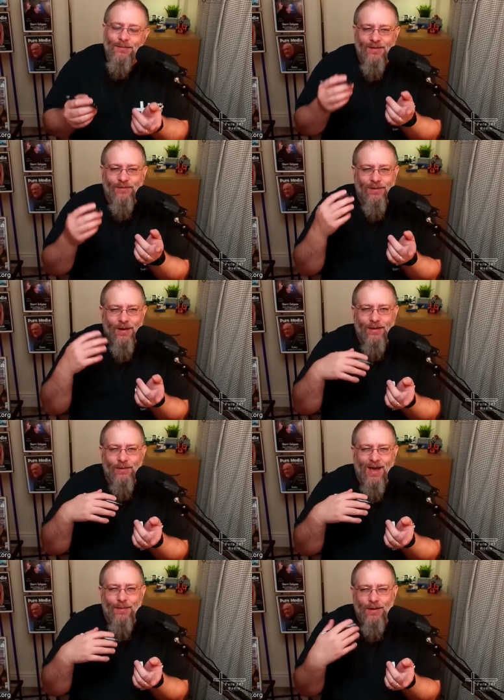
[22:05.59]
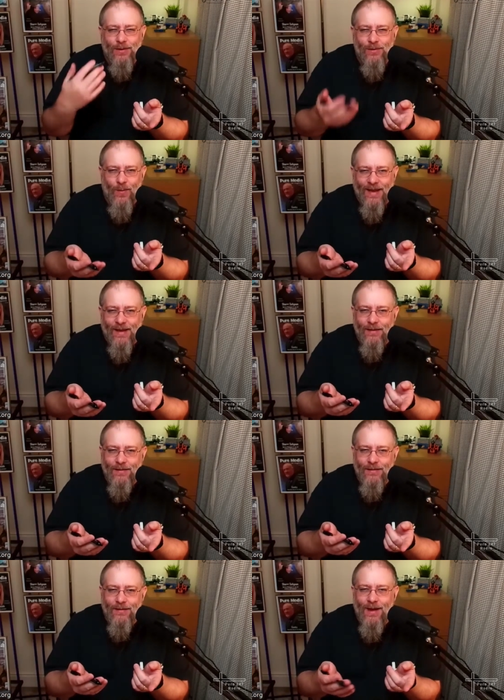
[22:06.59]
But if you're lying in your hammock and you're awake
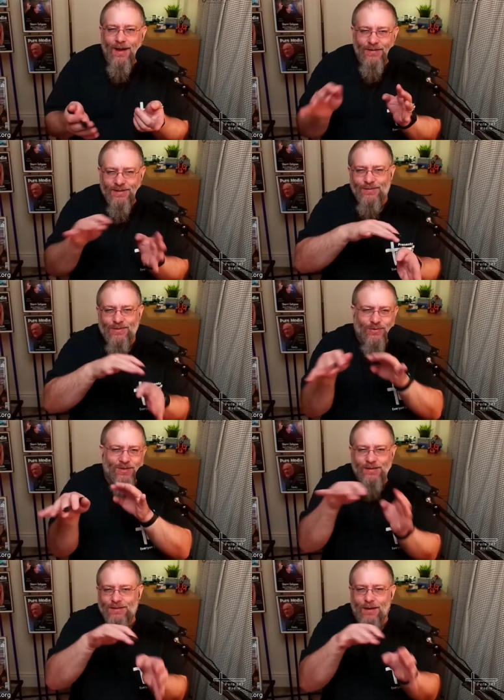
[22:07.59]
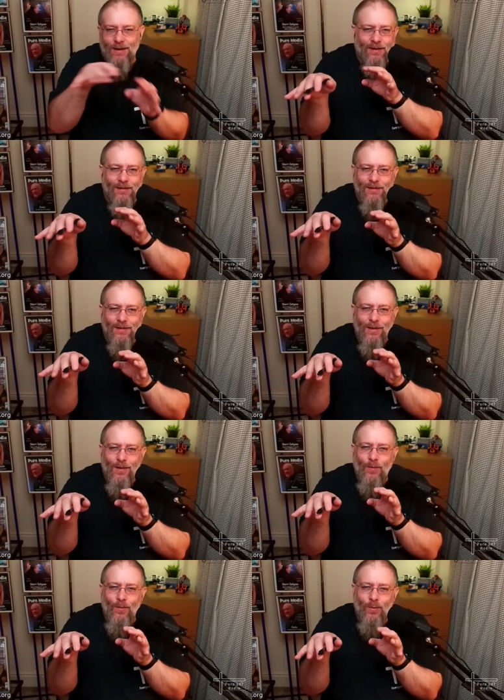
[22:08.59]
and the ship's tossing and turning,
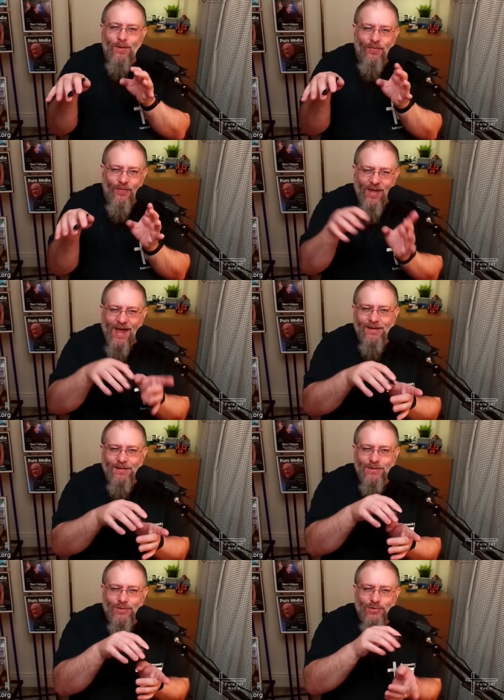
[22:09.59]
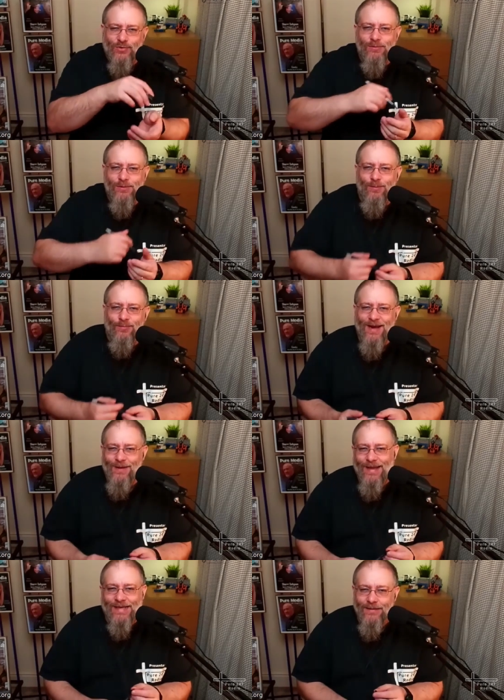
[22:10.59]
would that screw your brain
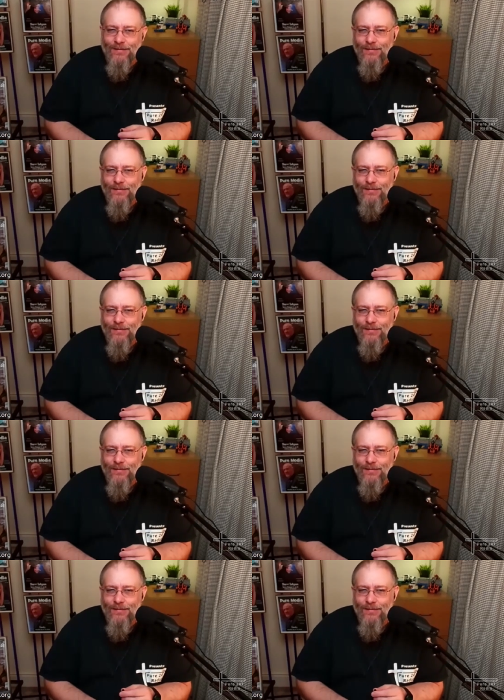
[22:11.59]
a bit?